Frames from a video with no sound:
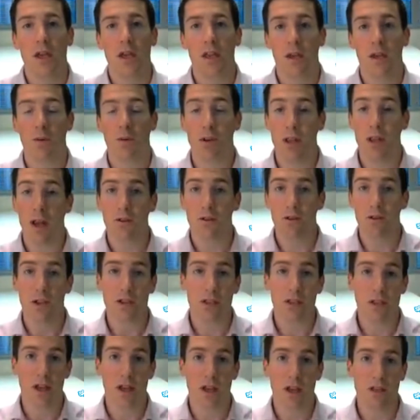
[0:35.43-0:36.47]
They were down
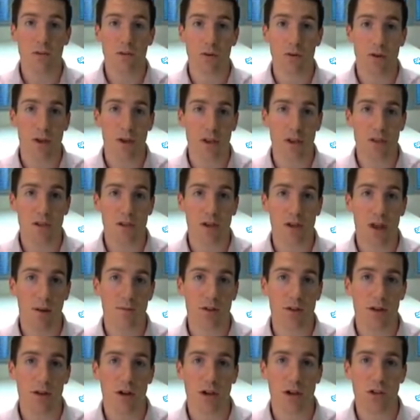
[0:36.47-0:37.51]
yesterday, so looking to
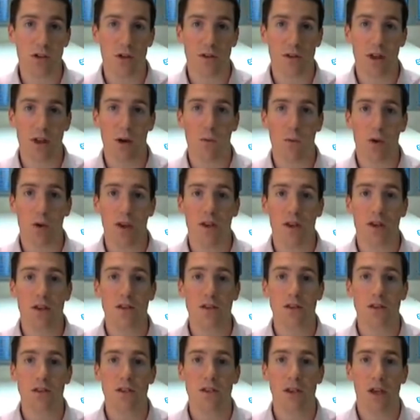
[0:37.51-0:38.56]
capitalise on that
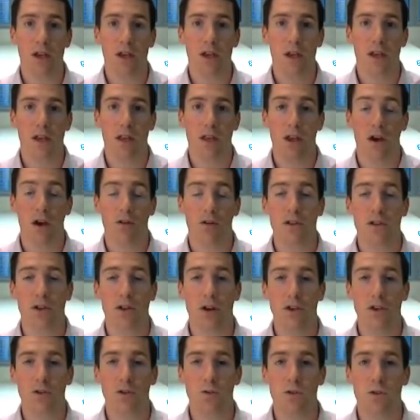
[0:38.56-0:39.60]
weakness. The
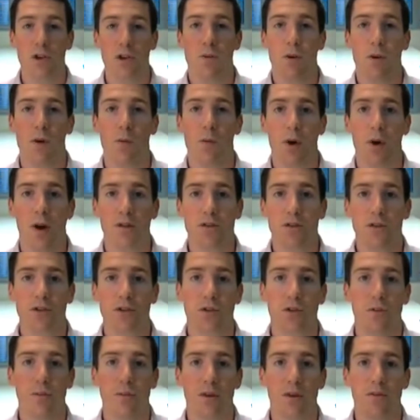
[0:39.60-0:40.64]
RSI has also unwound to
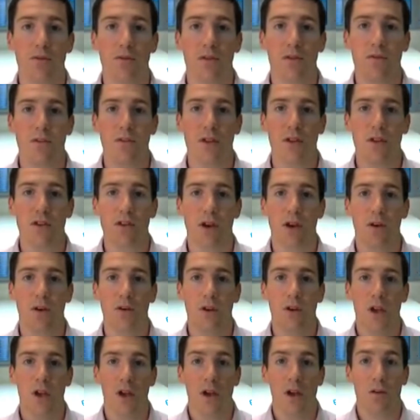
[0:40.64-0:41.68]
sort of mid-50,
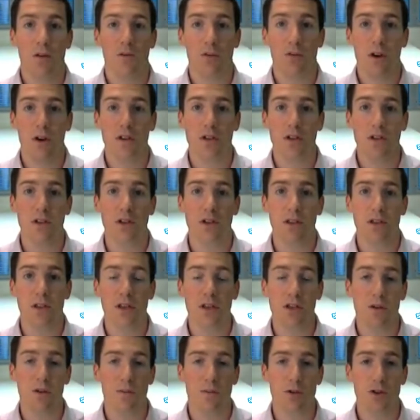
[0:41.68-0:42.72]
so for us, that's a
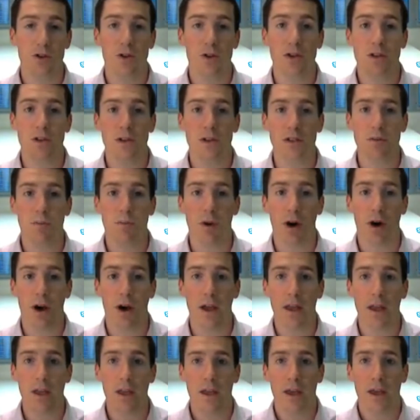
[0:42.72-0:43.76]
decent opportunity to
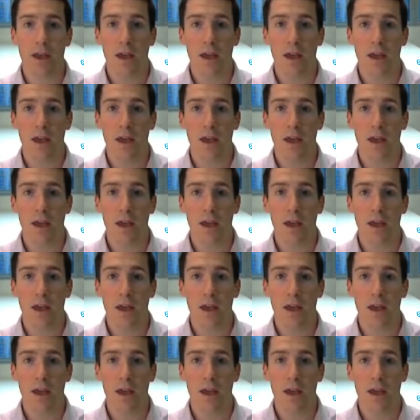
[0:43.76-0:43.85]
buy.